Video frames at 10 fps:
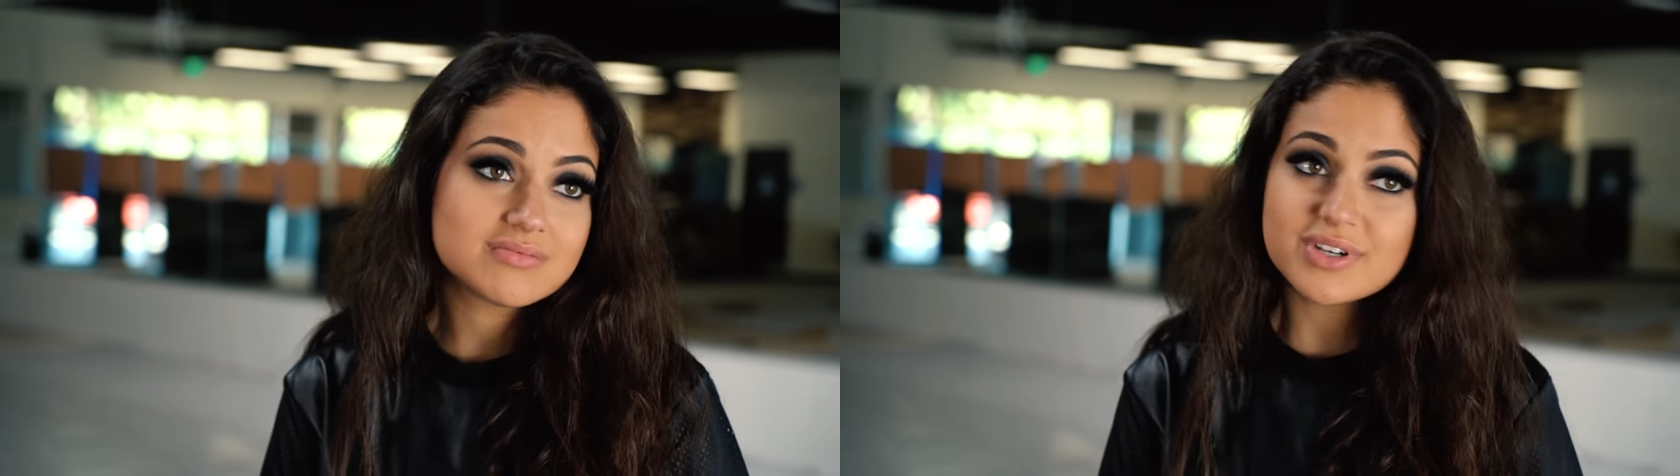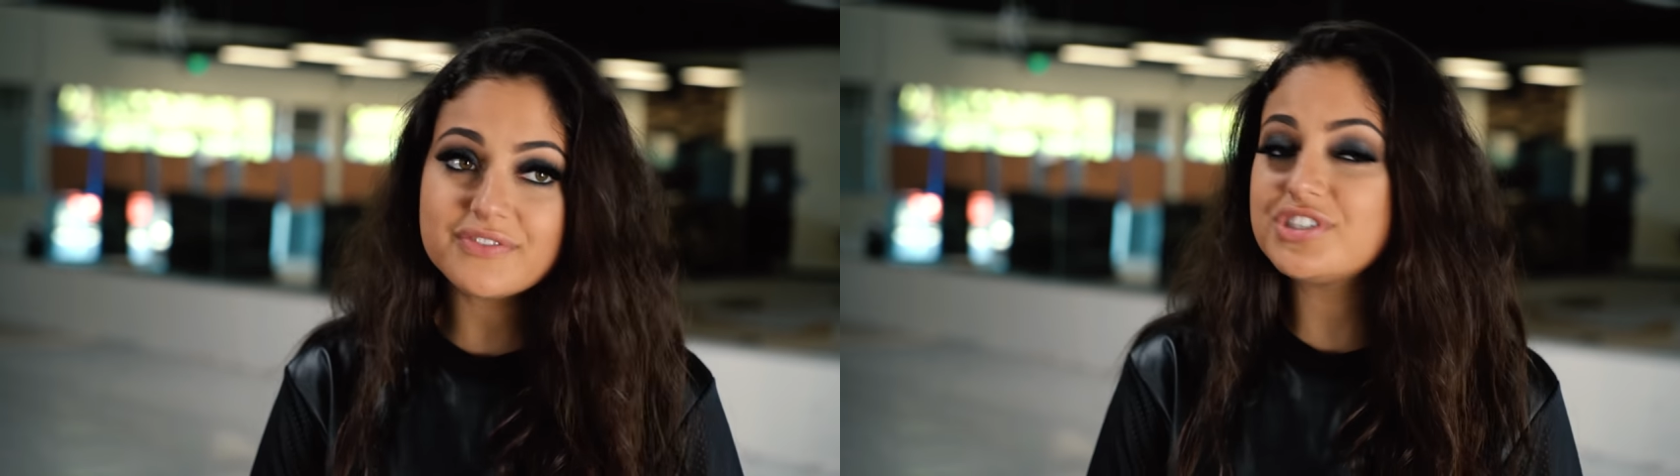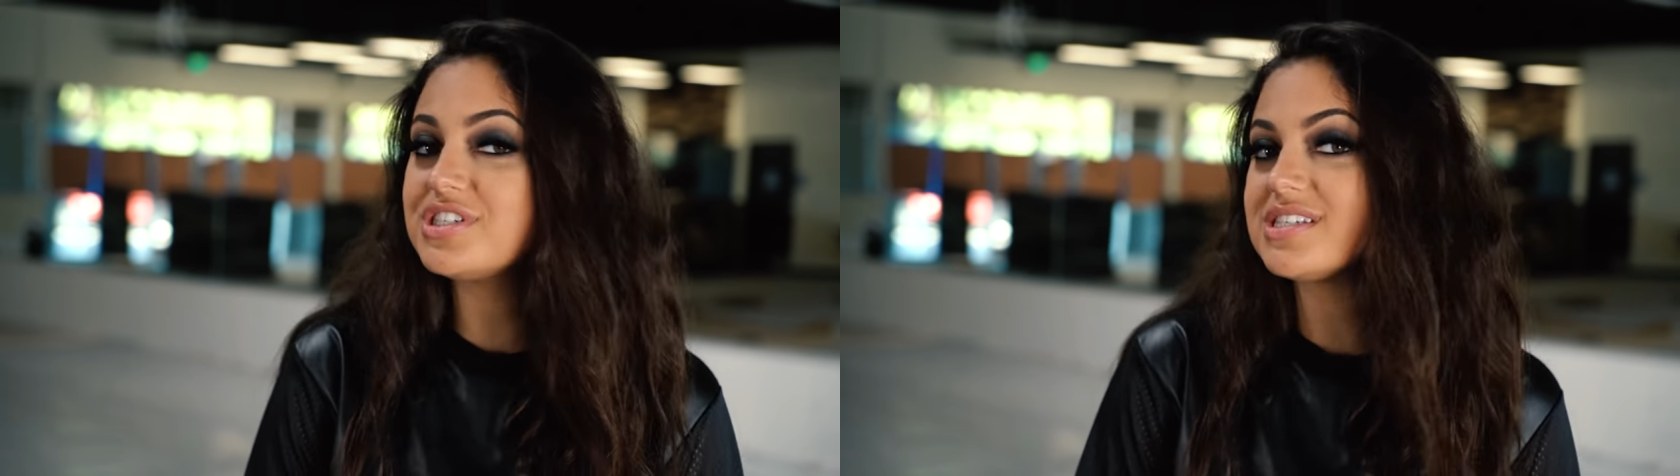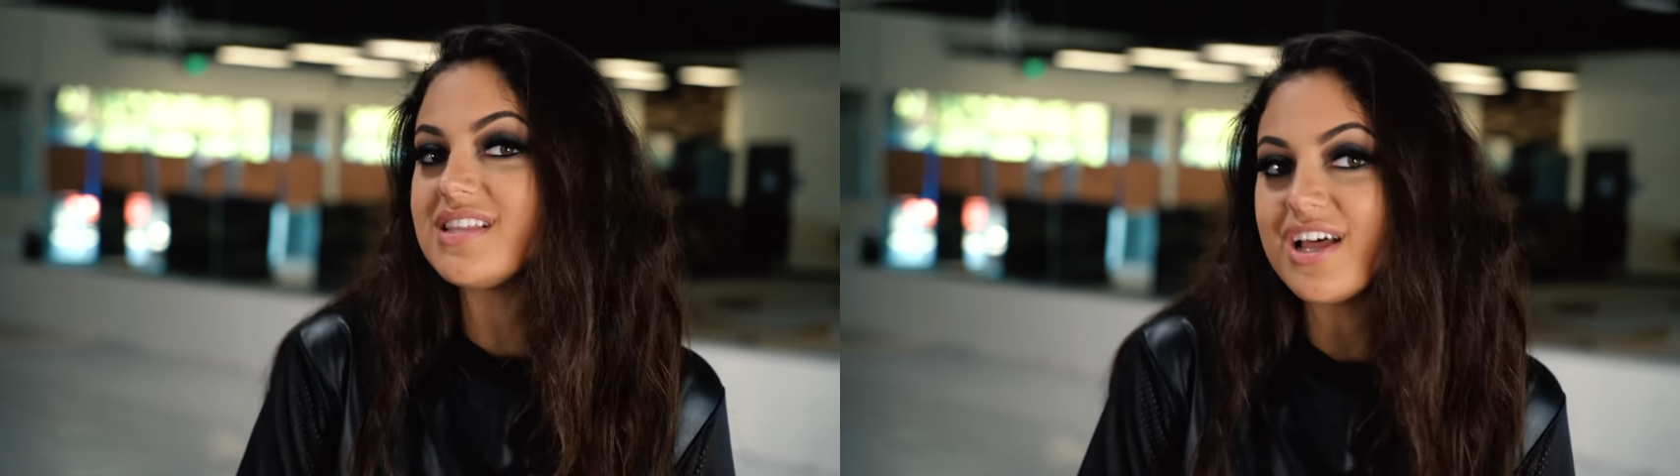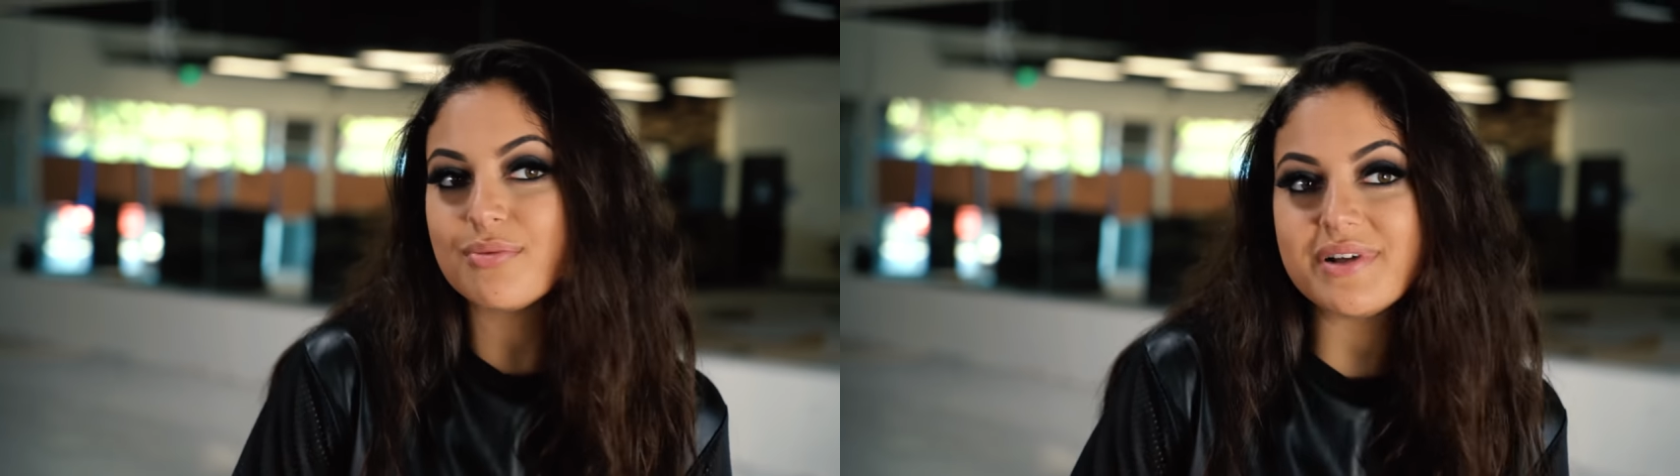We have to just
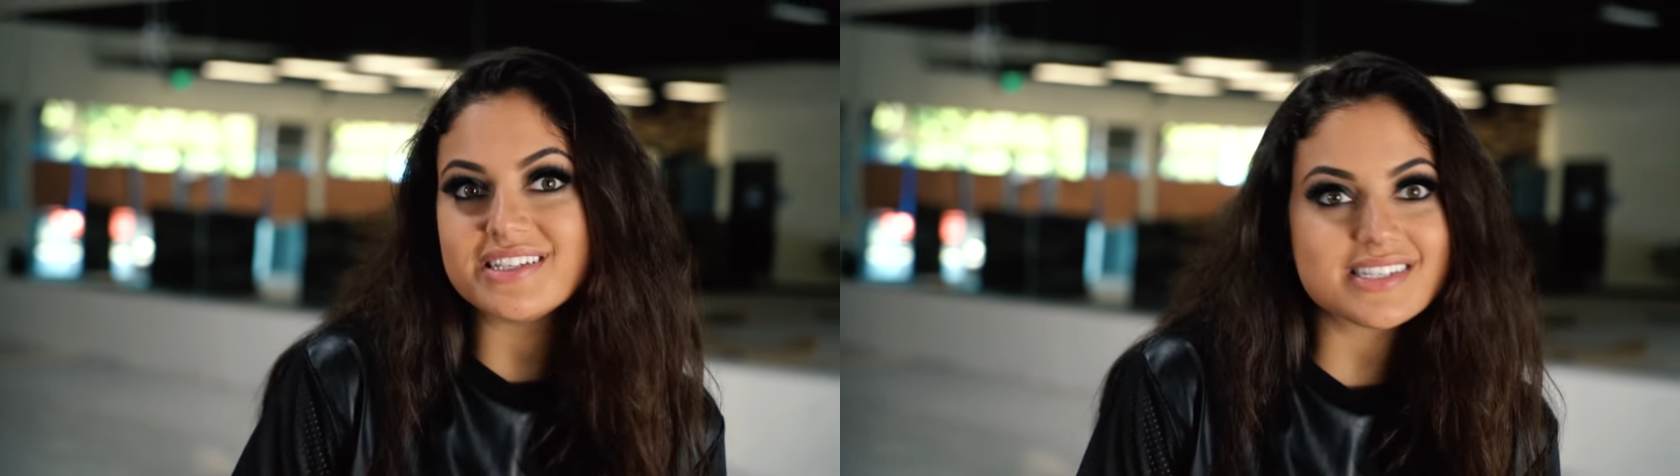let our men